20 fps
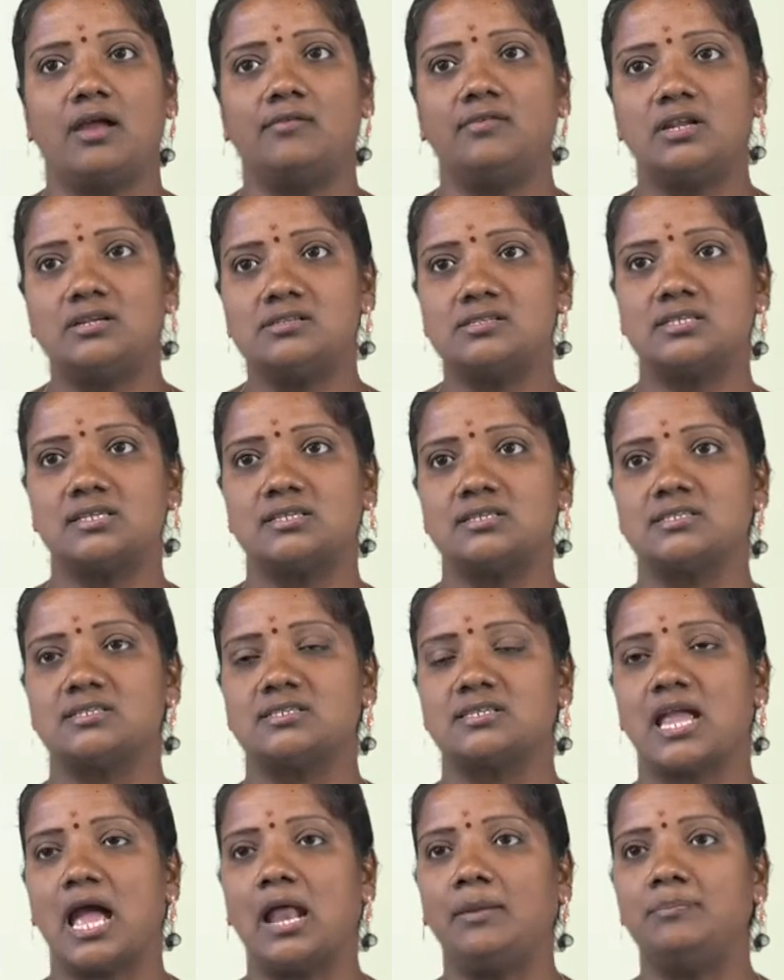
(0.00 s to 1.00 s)
evidences
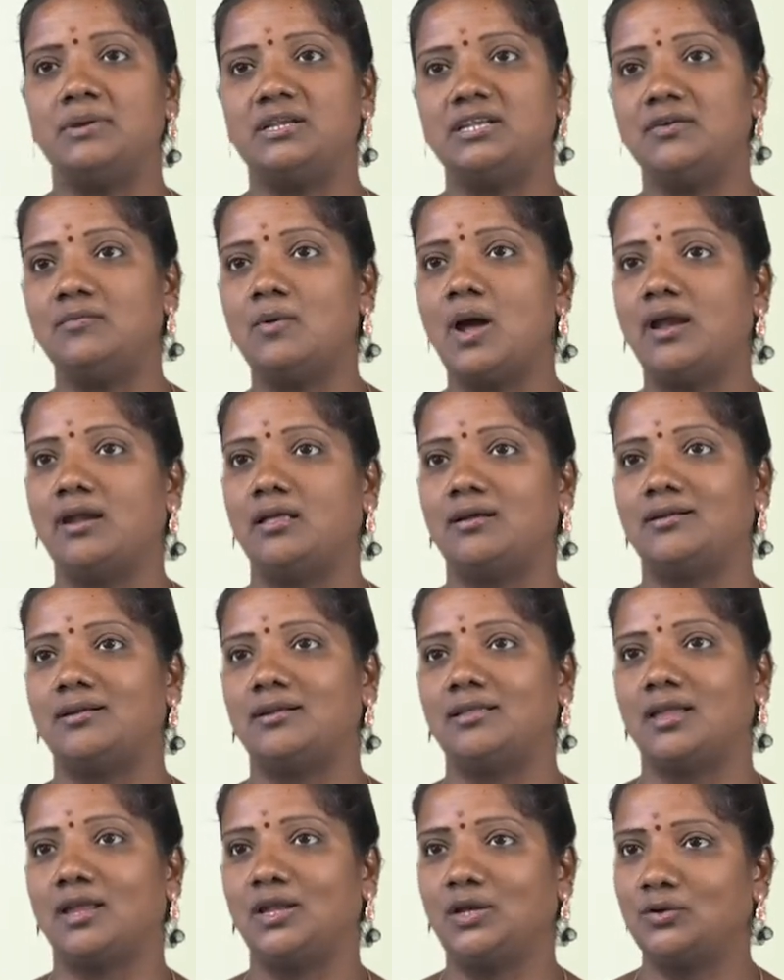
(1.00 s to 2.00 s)
can be divided
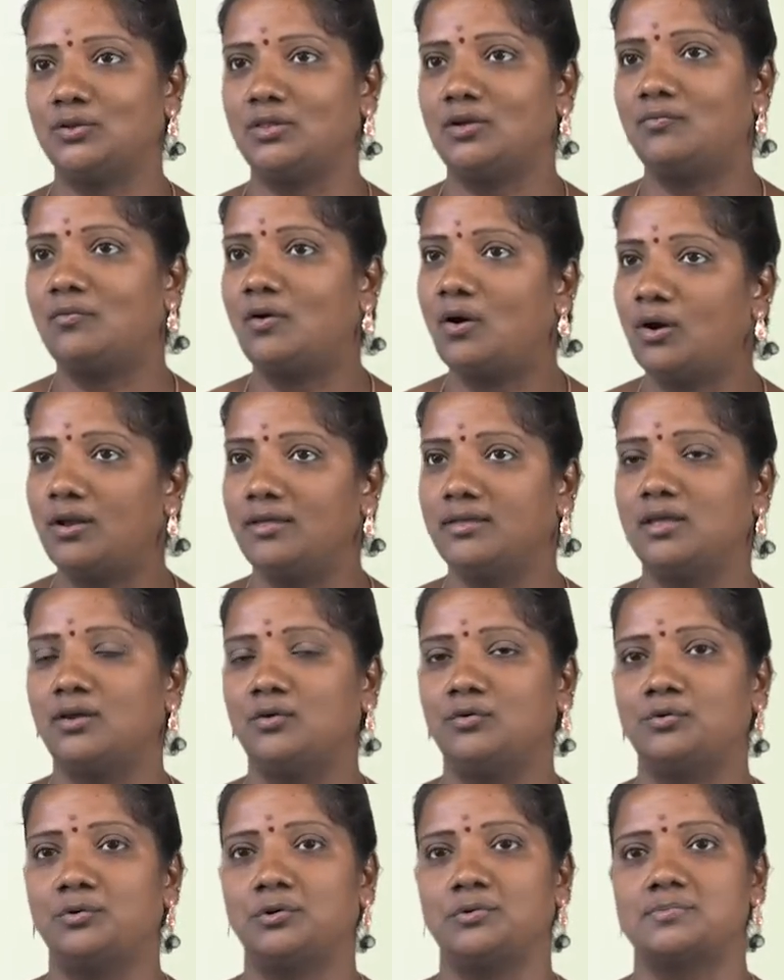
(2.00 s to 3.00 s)
into the following
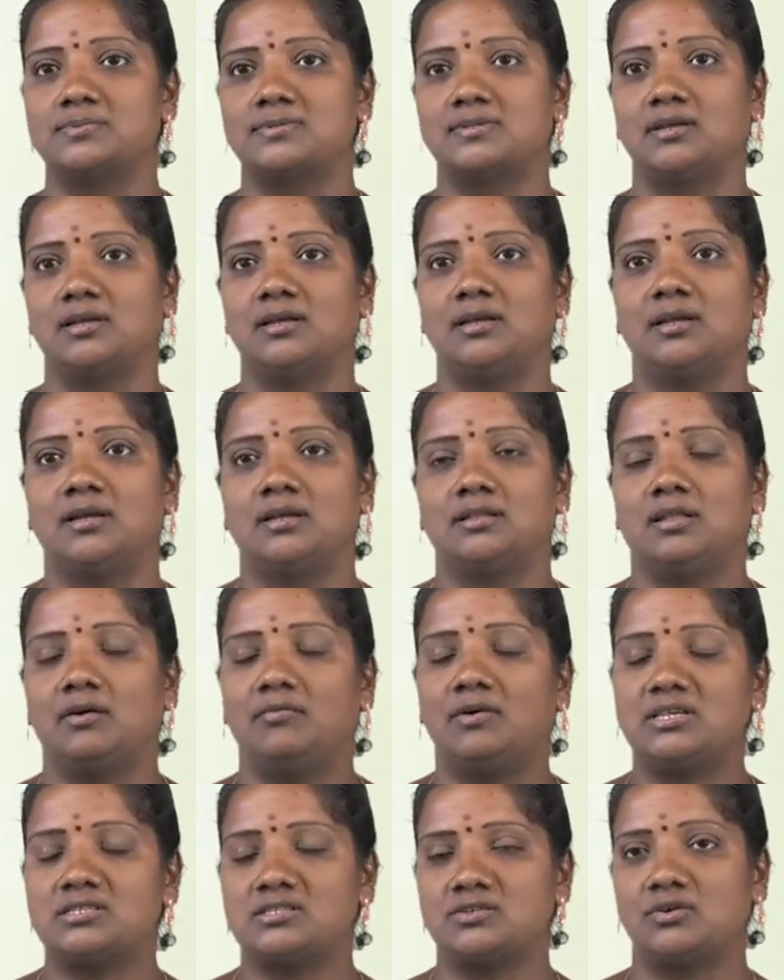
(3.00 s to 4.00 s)
groups. The
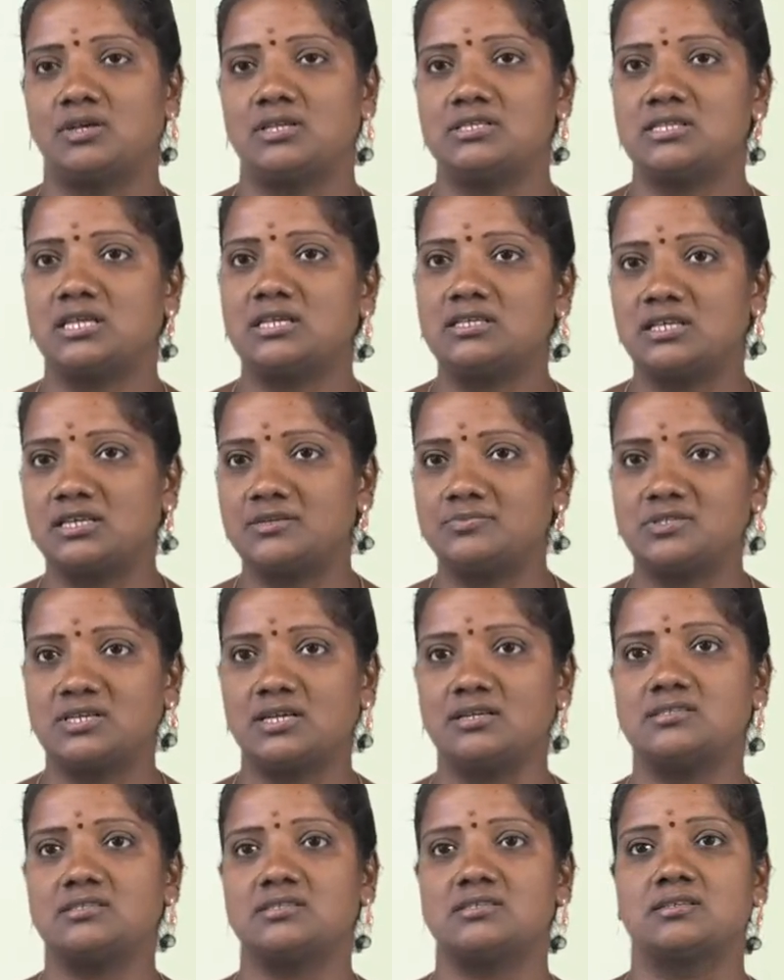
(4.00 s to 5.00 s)
first one is
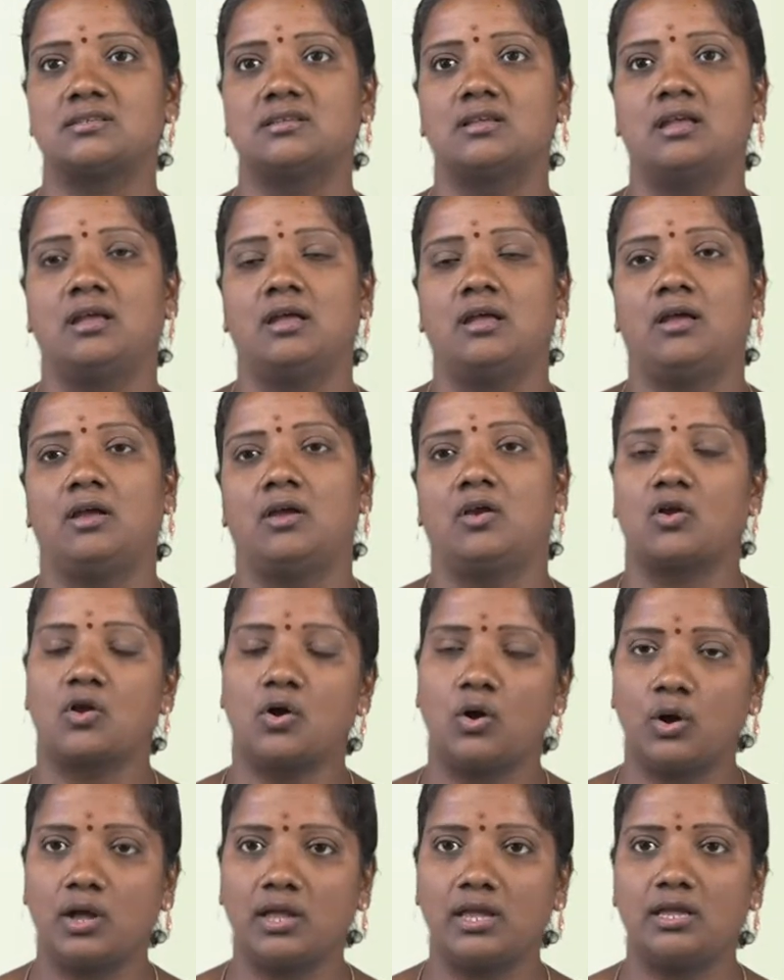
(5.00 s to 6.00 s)
inscriptions,
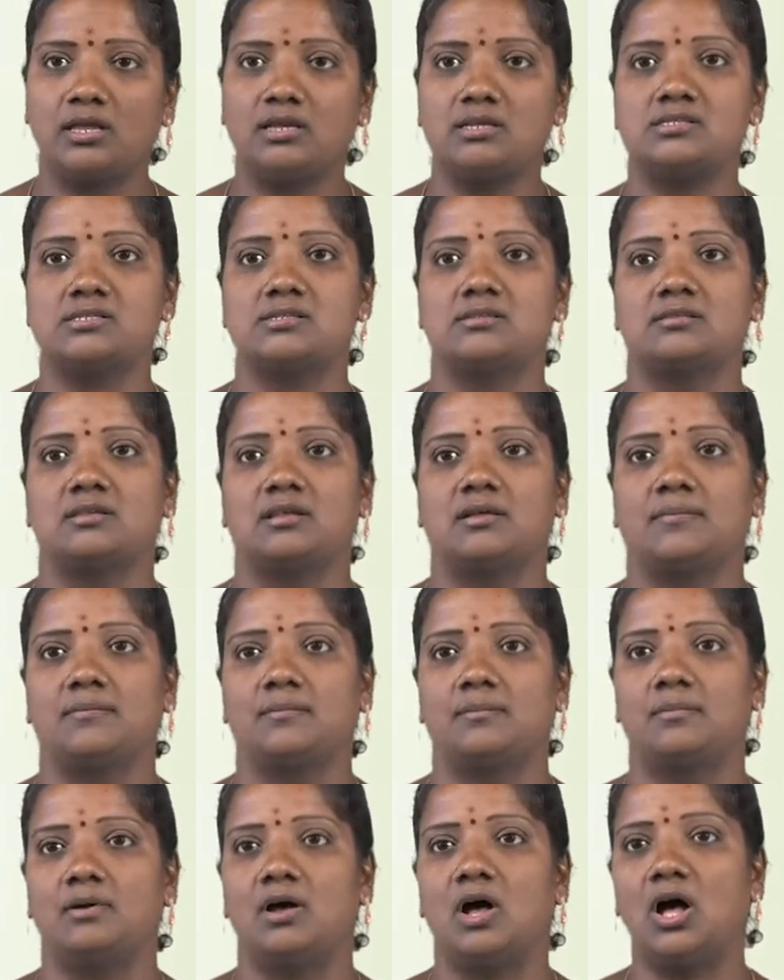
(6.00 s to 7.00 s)
coins,
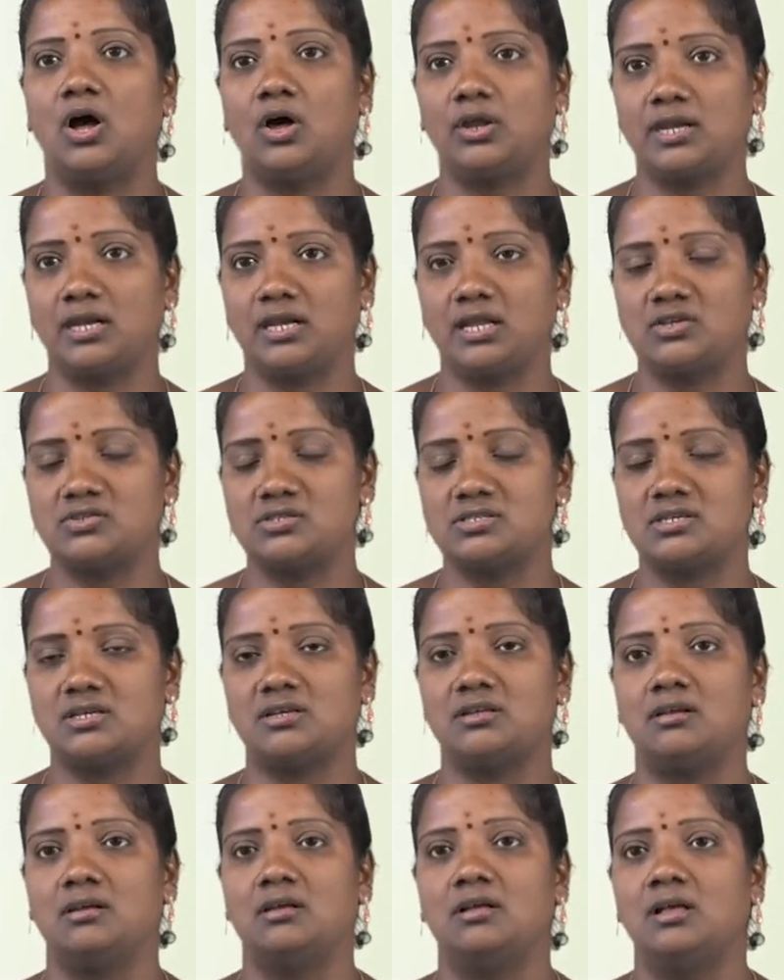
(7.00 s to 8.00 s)

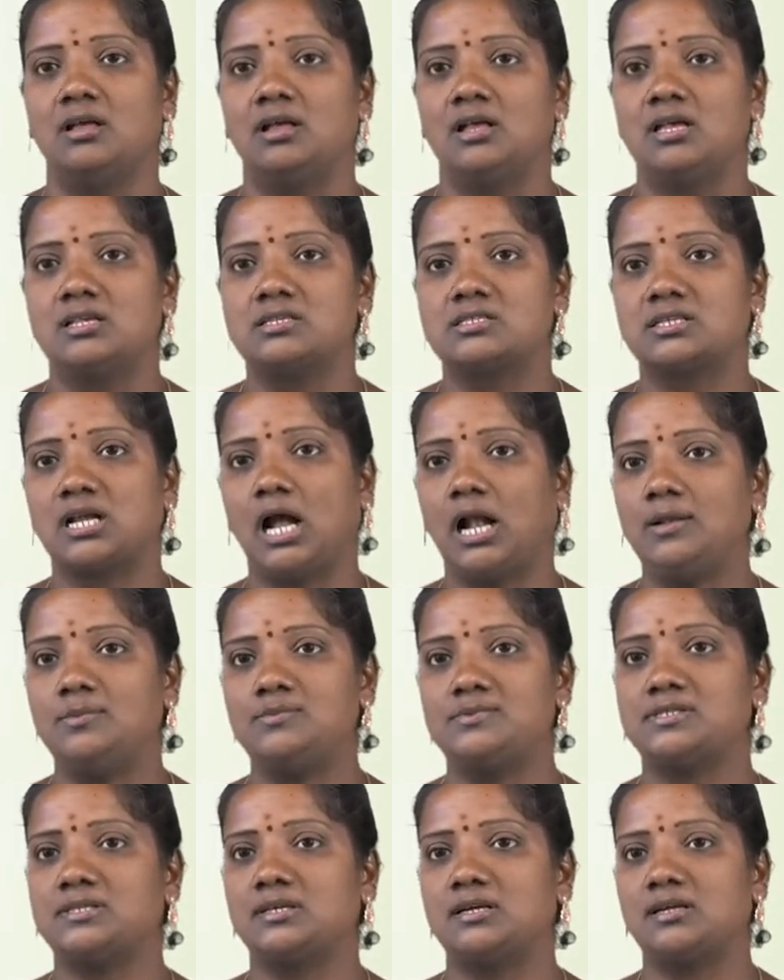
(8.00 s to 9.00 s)
architecture,
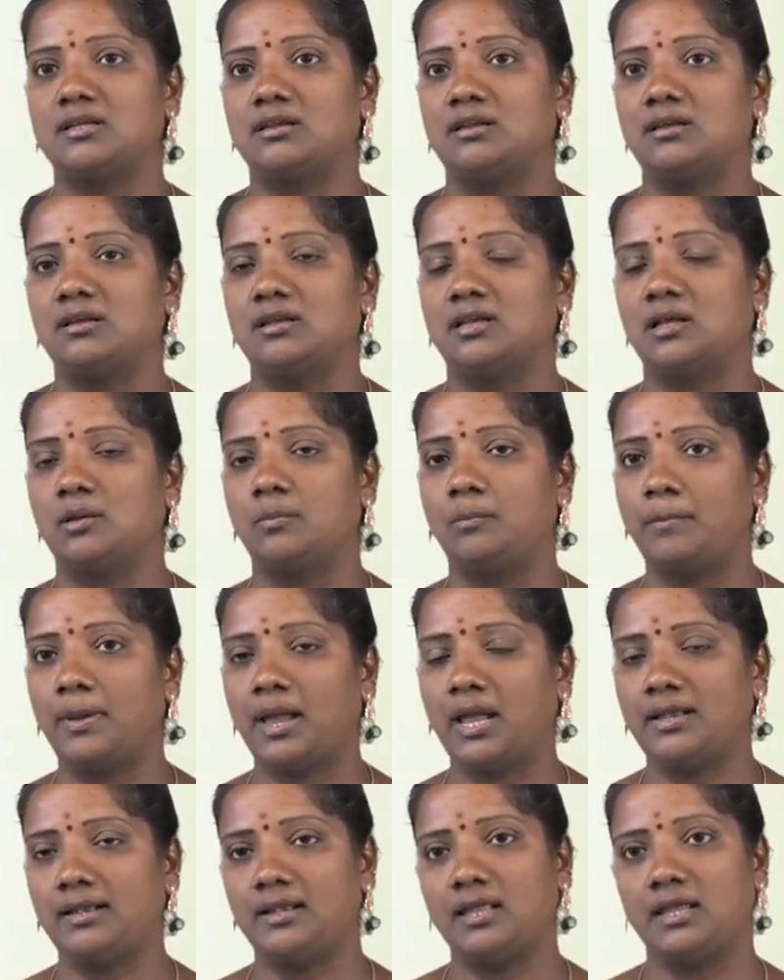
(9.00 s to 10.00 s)
sculpture,
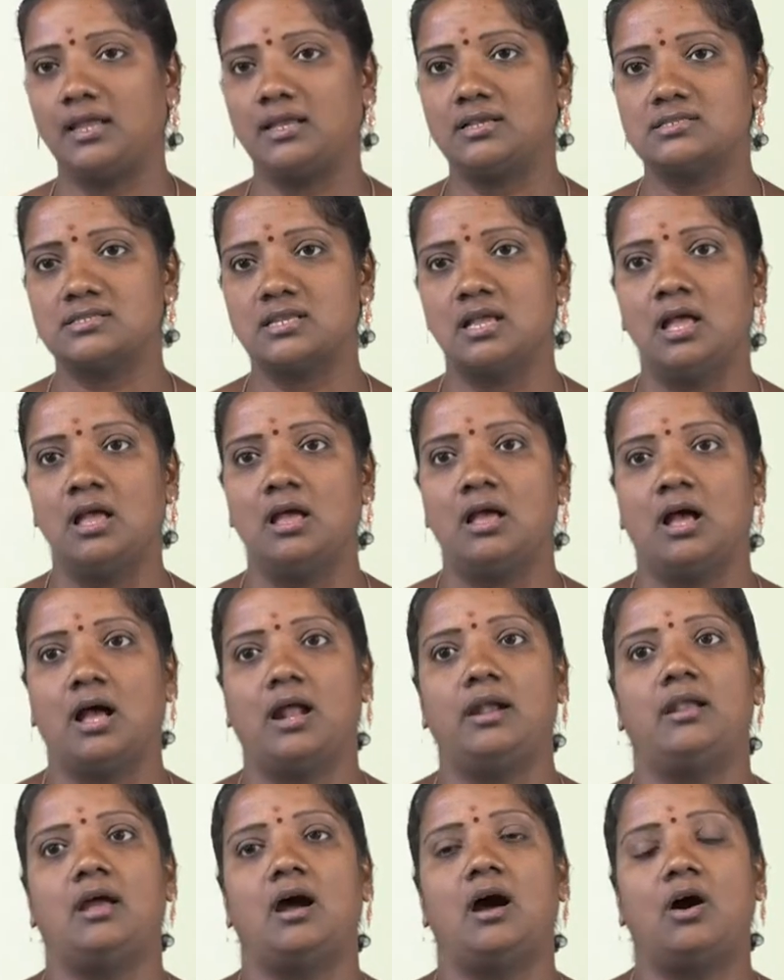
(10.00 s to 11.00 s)
paintings,
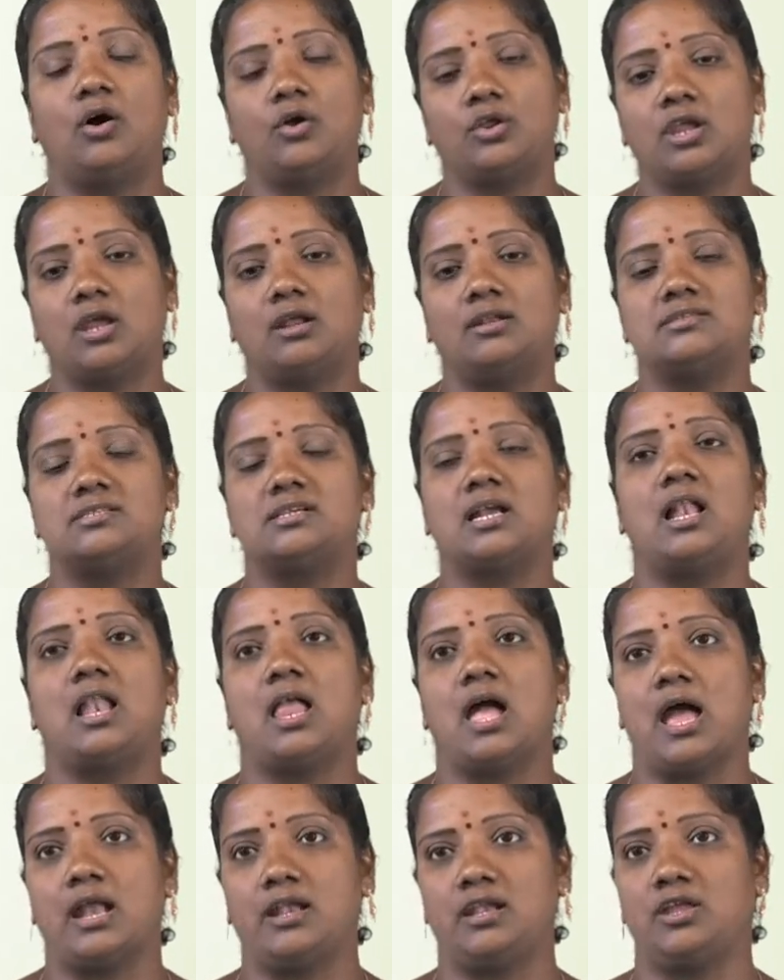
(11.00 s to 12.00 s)
and archaeological
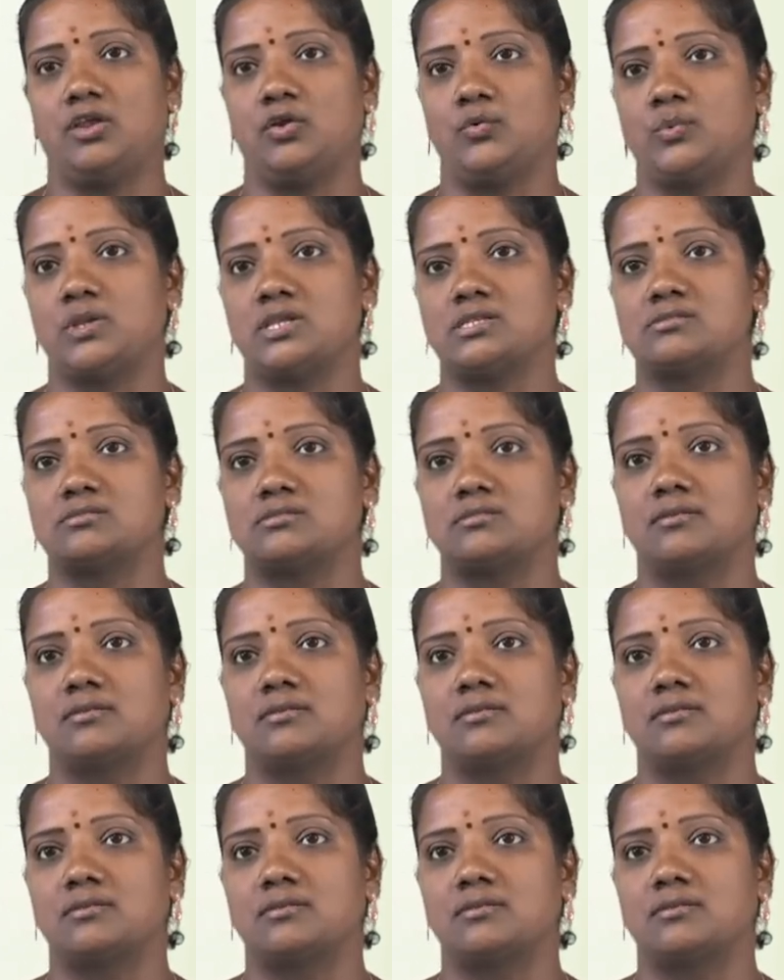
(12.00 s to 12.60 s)
antiquities.